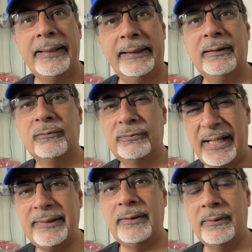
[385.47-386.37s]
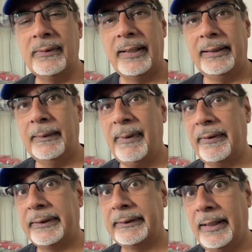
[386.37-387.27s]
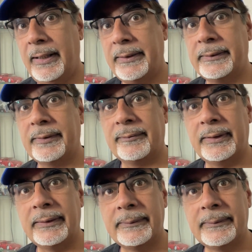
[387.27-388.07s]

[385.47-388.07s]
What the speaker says: it can rescue the American car industry.